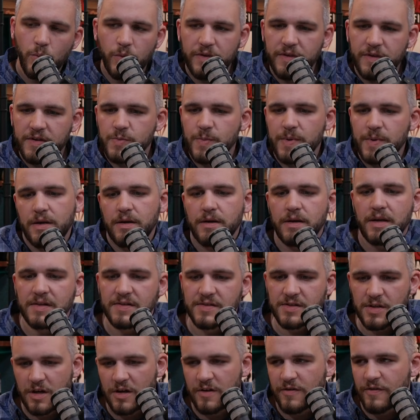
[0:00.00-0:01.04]
would this be
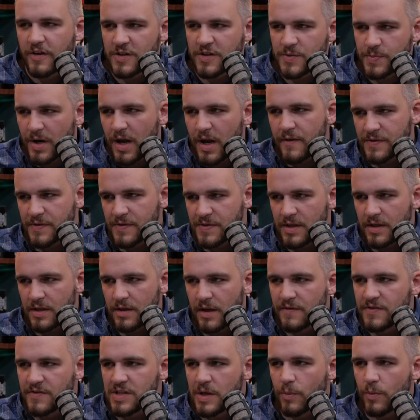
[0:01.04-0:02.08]
considered false prophecy
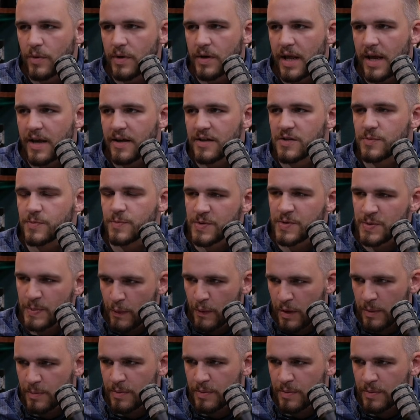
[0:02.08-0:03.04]
if someone has spoken